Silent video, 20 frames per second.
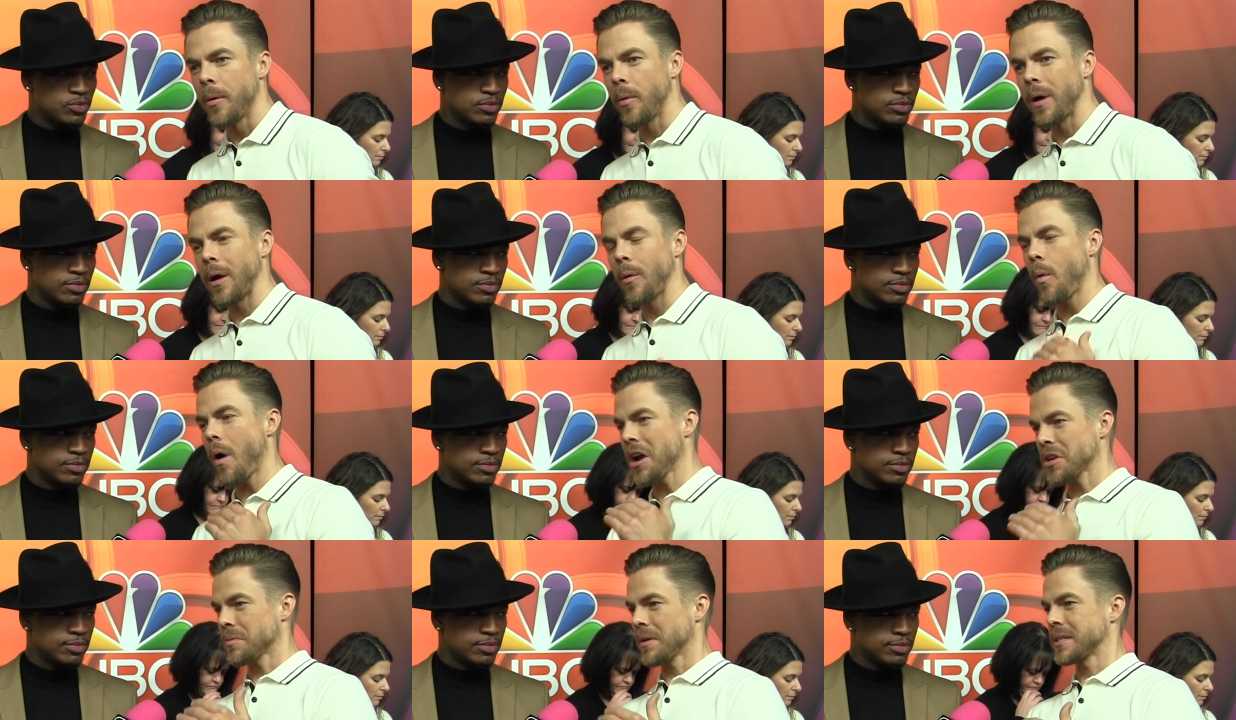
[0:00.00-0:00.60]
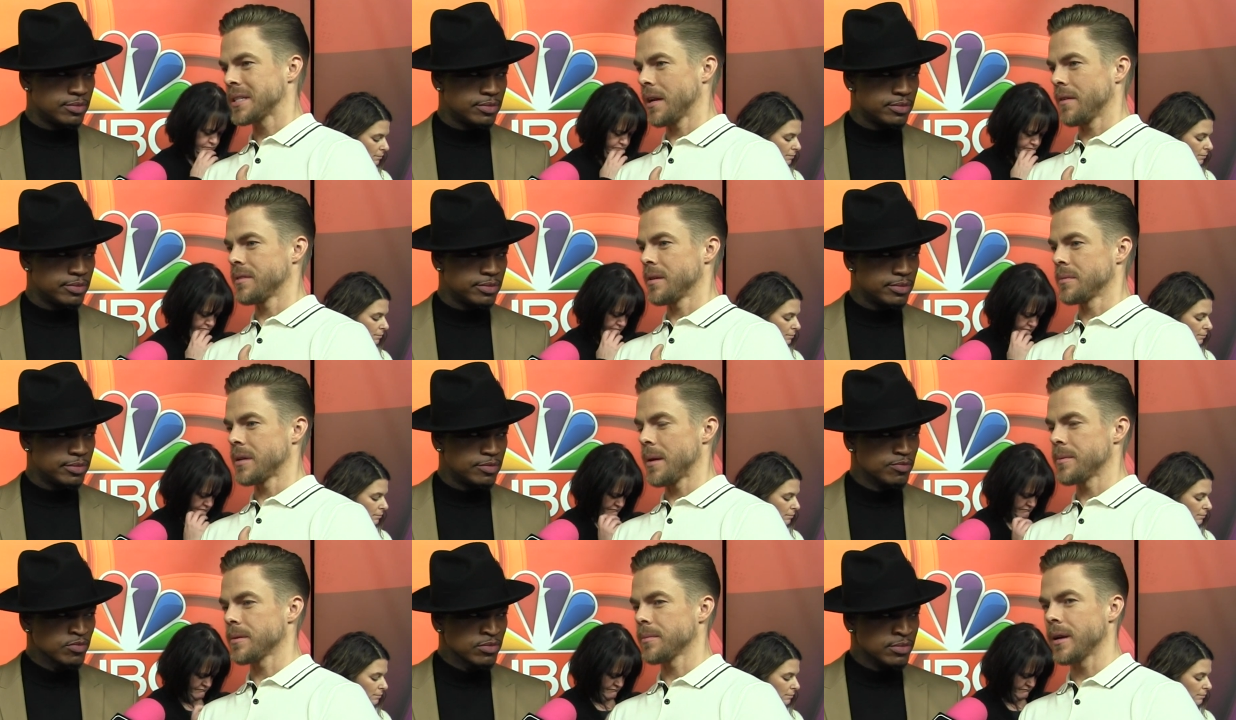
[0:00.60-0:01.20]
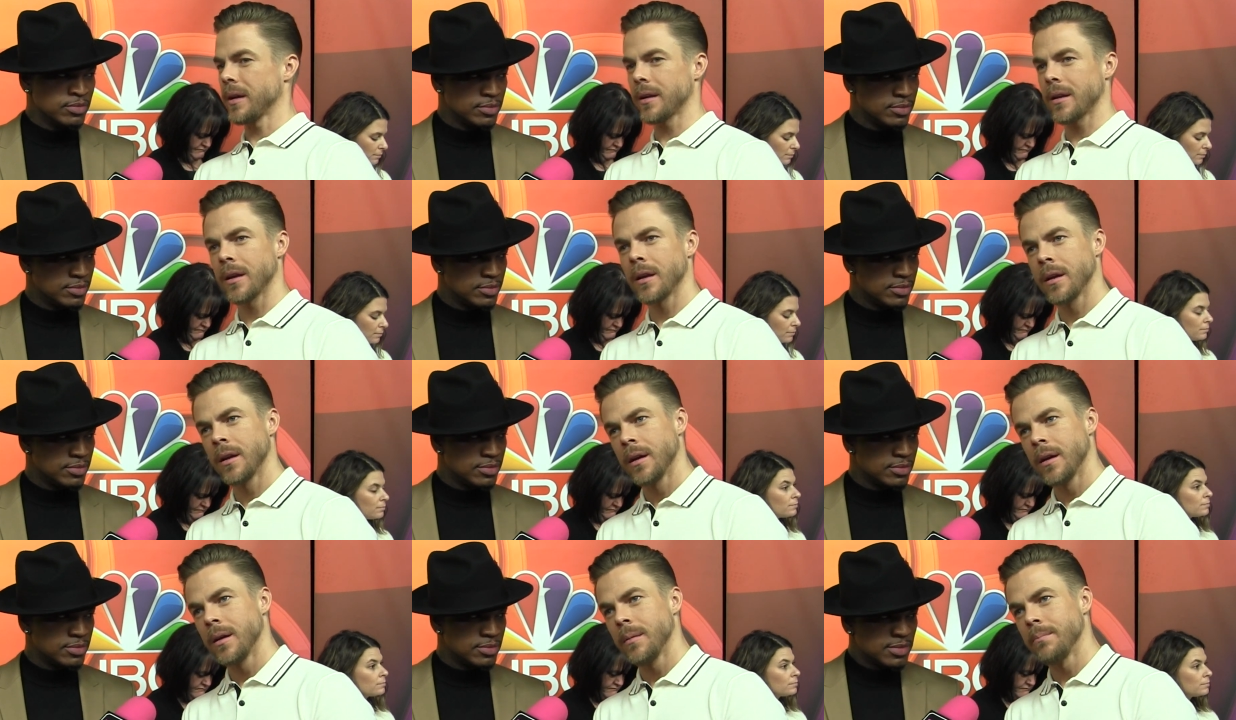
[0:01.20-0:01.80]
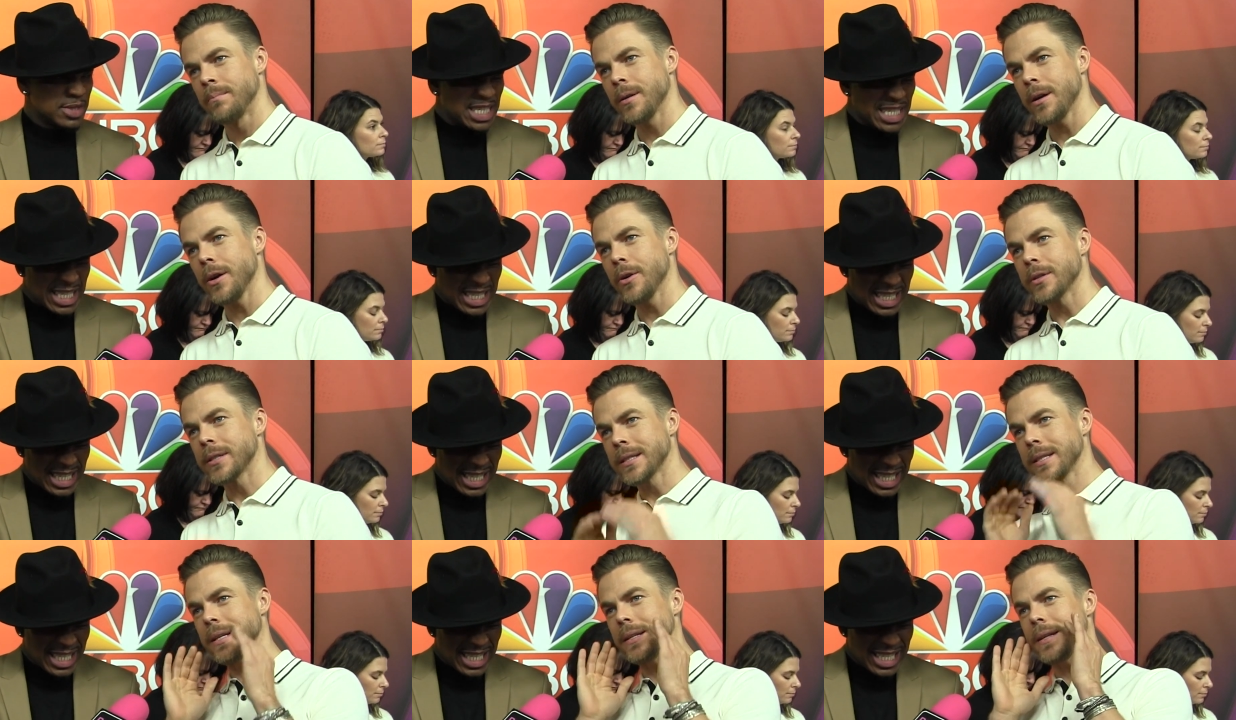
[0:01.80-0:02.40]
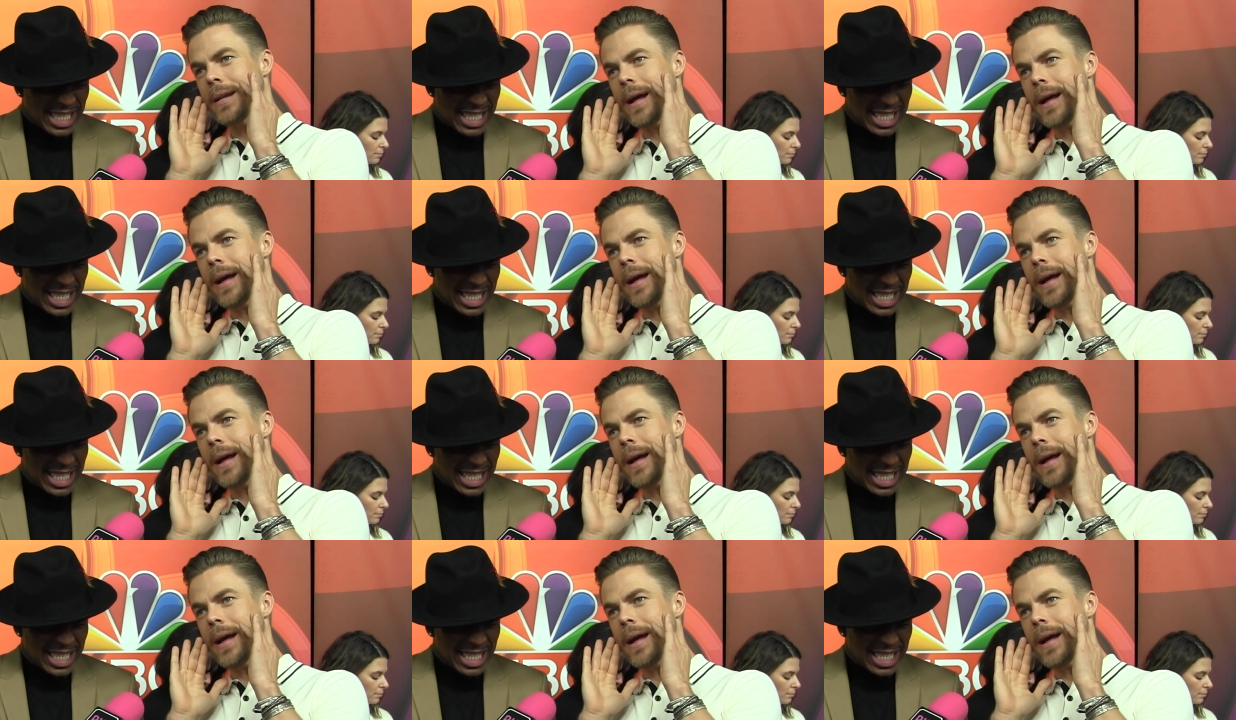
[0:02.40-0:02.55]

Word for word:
Speaker 1: But when I watch myself, sometimes I'm like, bro, sit